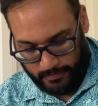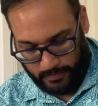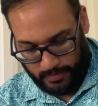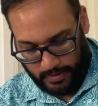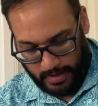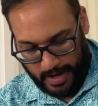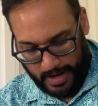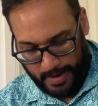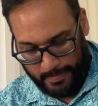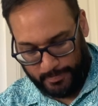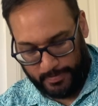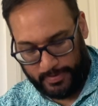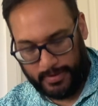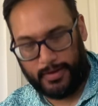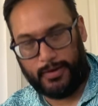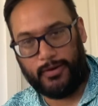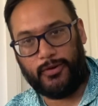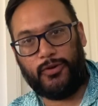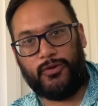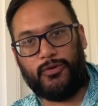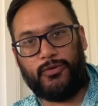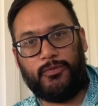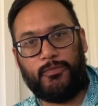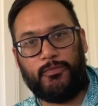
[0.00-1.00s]

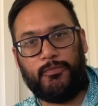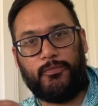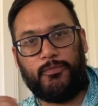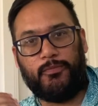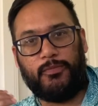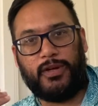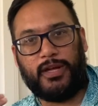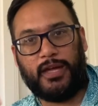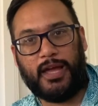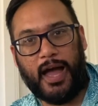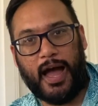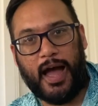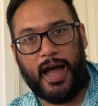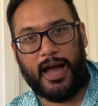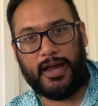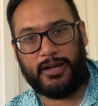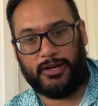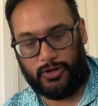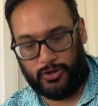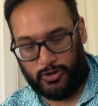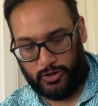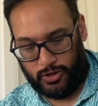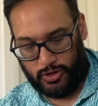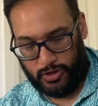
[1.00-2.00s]
Absolute
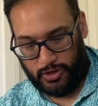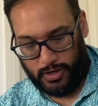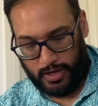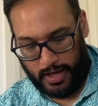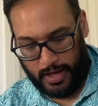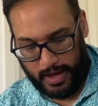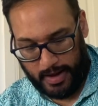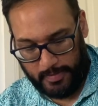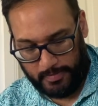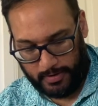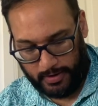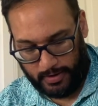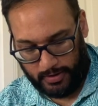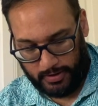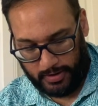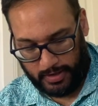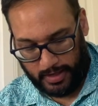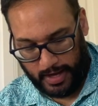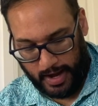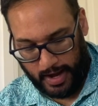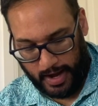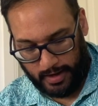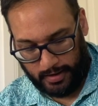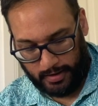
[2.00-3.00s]
carnage
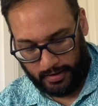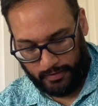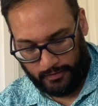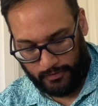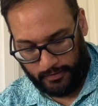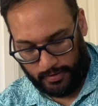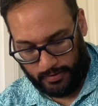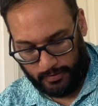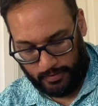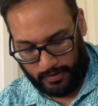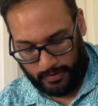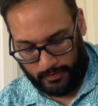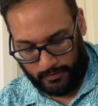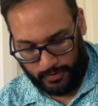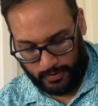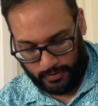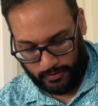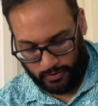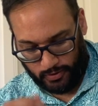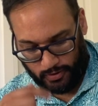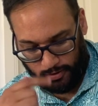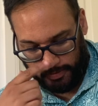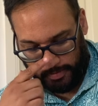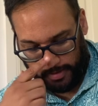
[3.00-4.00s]
for the Westfield
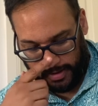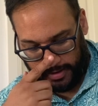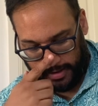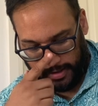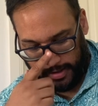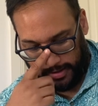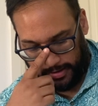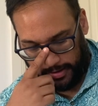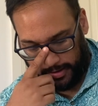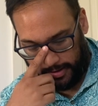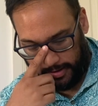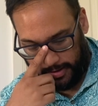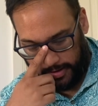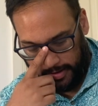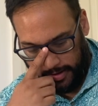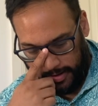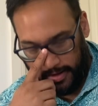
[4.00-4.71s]
Shopping Centre.